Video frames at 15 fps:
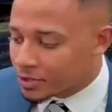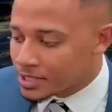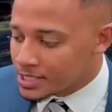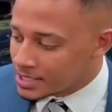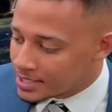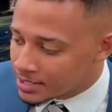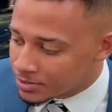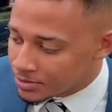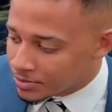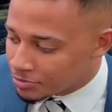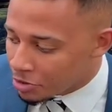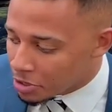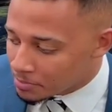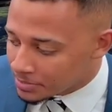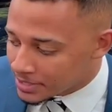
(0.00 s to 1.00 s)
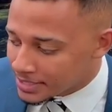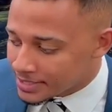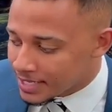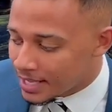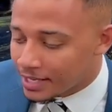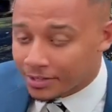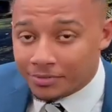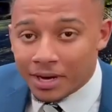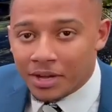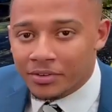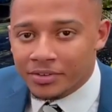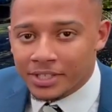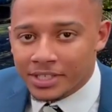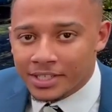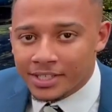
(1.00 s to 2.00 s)
got this little chrome detailing
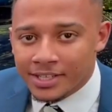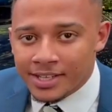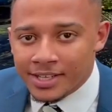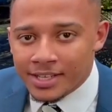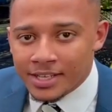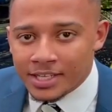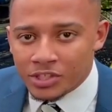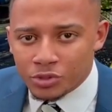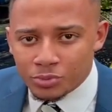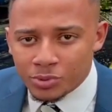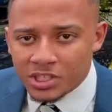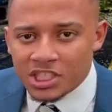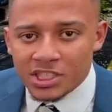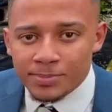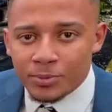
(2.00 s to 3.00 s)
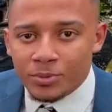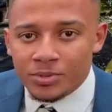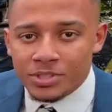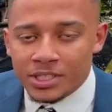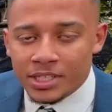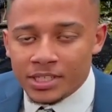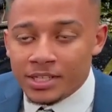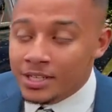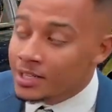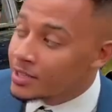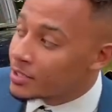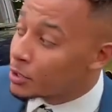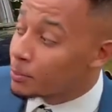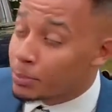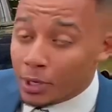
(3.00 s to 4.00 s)
around it. It's really sporty.
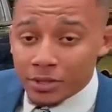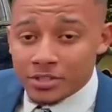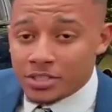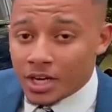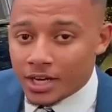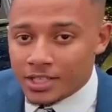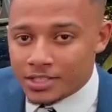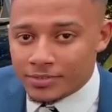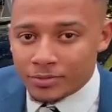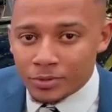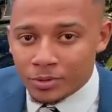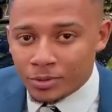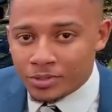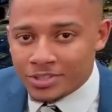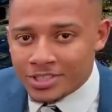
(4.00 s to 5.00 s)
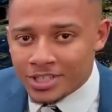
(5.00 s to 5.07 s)
They're on both sides, of course.